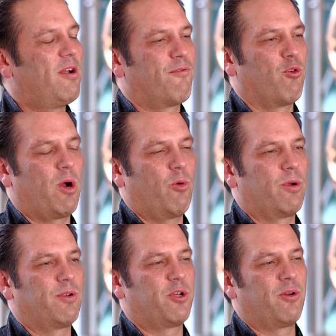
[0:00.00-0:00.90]
for what
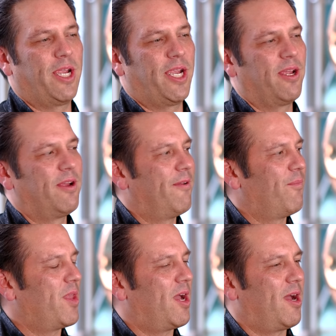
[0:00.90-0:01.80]
we were doing.
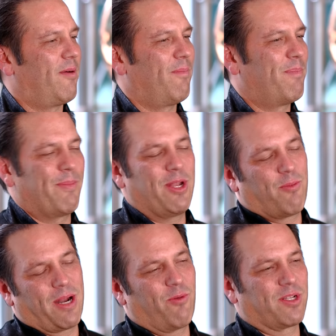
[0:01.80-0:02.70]
Um, but I mean,
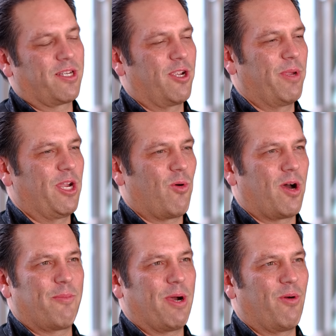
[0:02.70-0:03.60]
nobody wants to hear me go
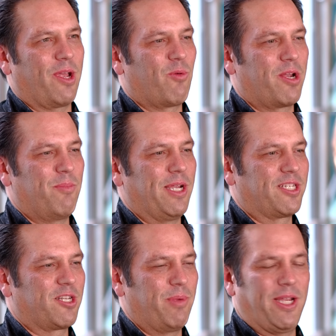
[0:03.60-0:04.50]
on about like what it
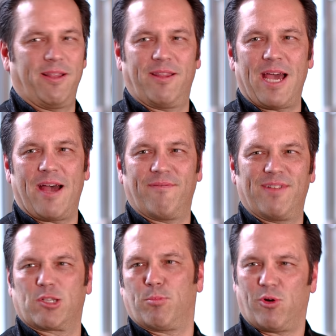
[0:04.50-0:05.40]
means to be that
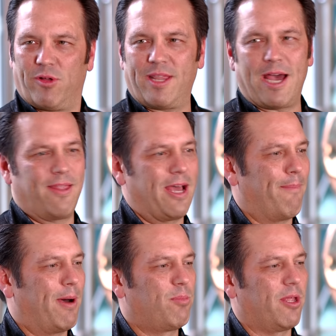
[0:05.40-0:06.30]
visible and that,
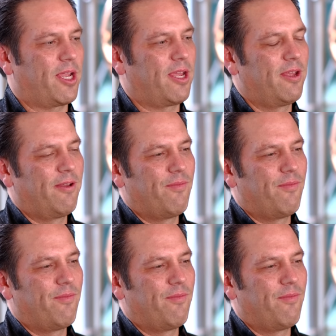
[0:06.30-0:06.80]
that public.